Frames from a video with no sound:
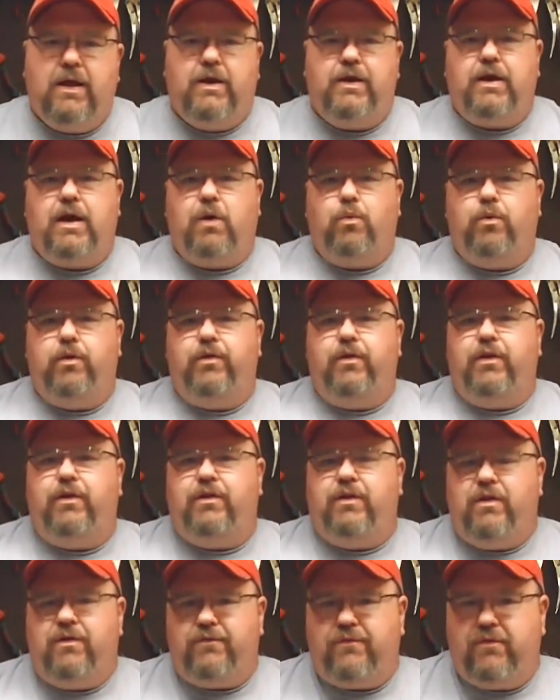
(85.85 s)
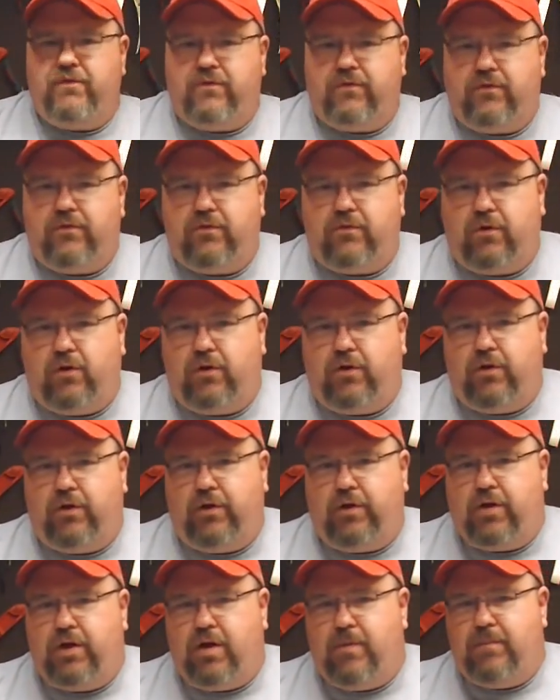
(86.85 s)
Now where the differences are going
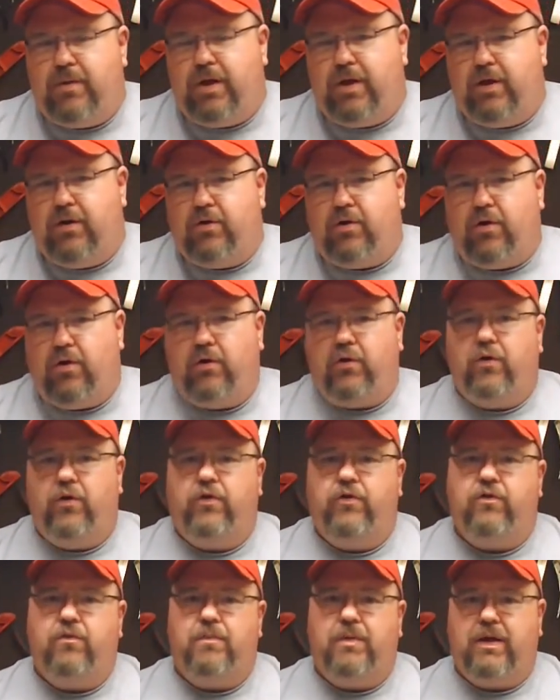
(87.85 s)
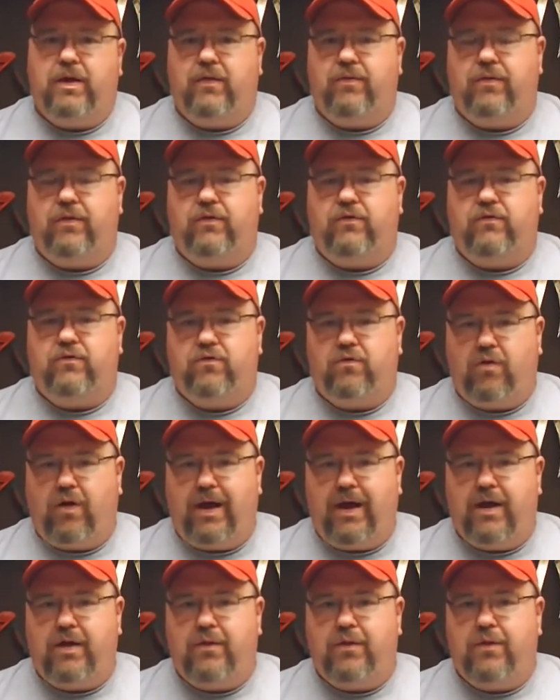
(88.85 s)
to come in are going to be in the
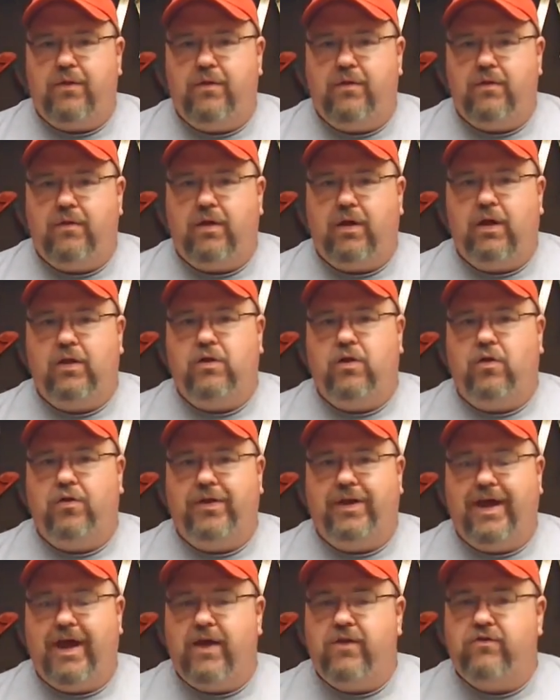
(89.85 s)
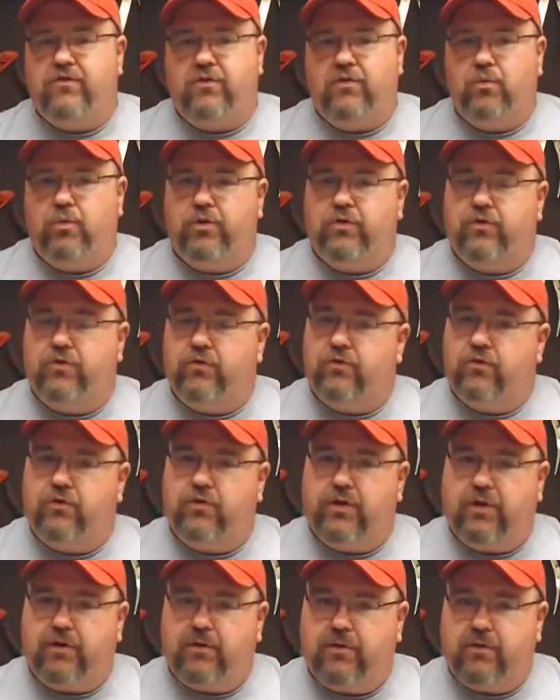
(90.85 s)
strength, elongation, which is your
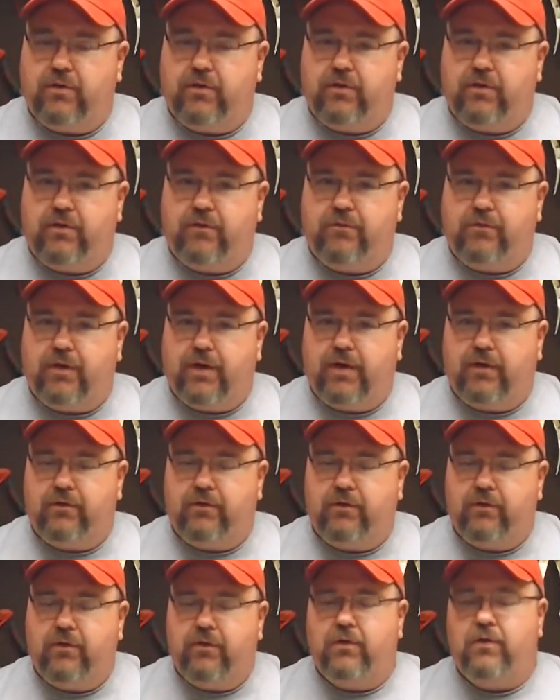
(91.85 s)
ductility factor,